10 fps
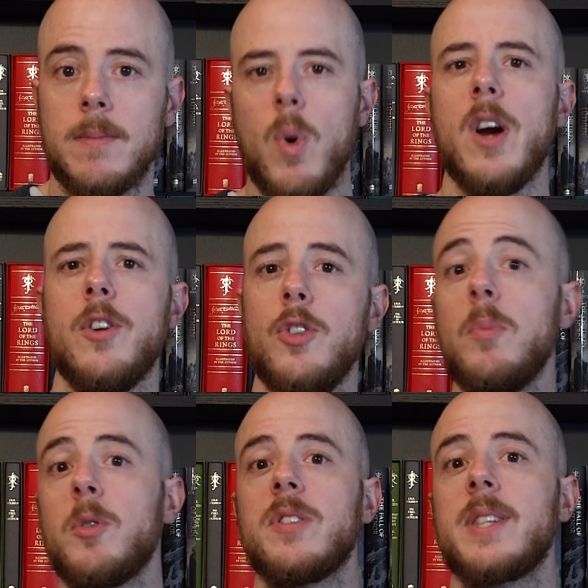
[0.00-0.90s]
where
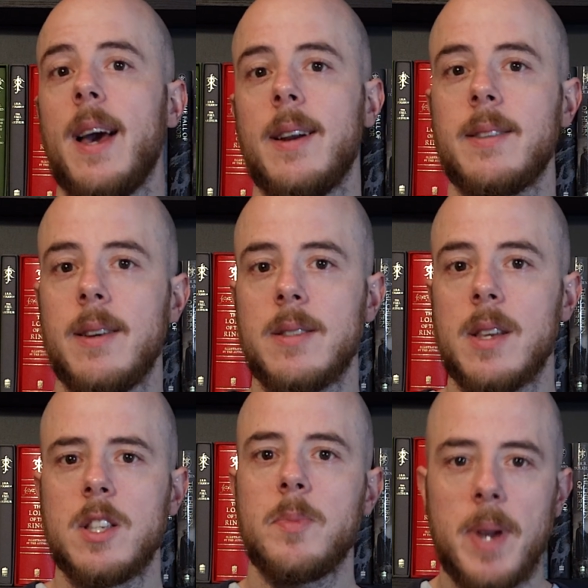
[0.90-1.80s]
numerous characters
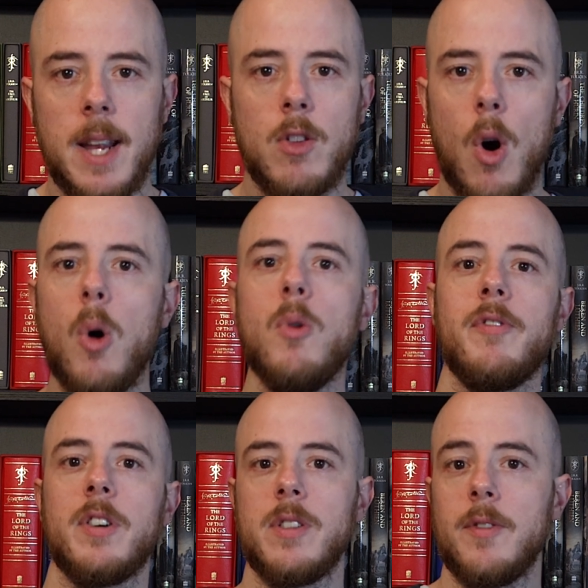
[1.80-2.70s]
spread
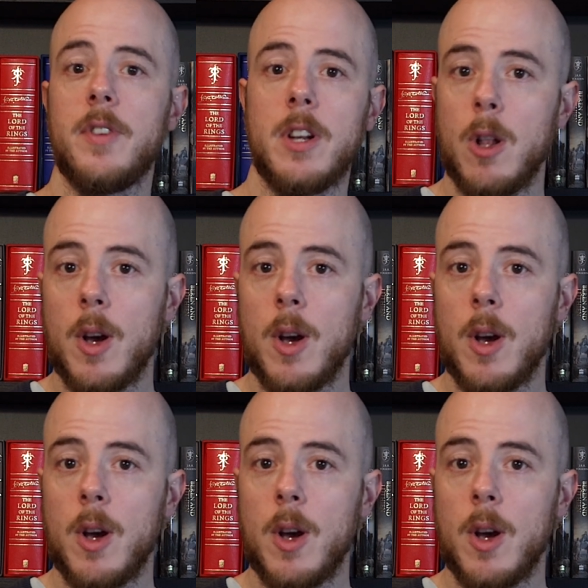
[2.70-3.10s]
over different